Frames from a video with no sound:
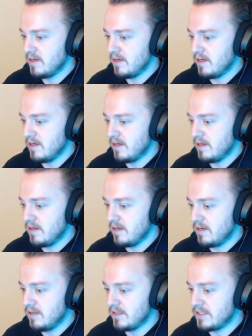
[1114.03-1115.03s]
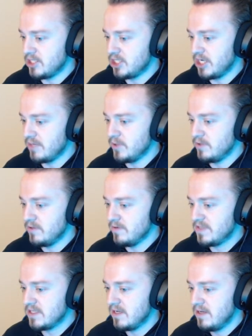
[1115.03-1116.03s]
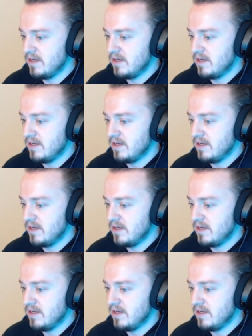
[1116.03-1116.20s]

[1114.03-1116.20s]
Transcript: Let's see, check moves.